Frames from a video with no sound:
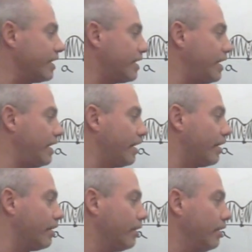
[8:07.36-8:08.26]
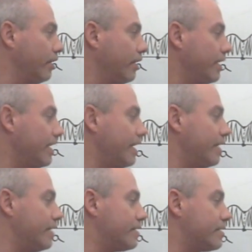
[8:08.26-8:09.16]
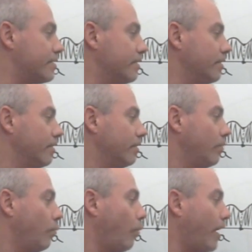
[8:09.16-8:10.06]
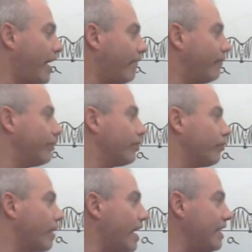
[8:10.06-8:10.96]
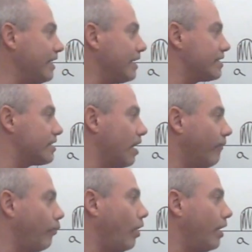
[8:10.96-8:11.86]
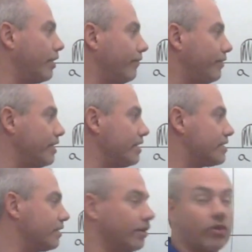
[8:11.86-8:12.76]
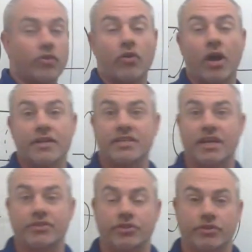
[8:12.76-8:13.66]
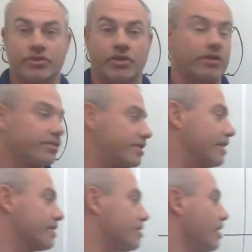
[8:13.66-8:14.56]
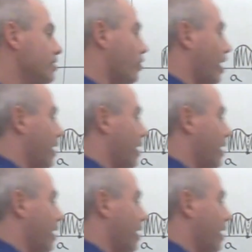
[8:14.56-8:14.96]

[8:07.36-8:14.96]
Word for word: in here is whatever the radius of one of these little cross-sectional circles is. So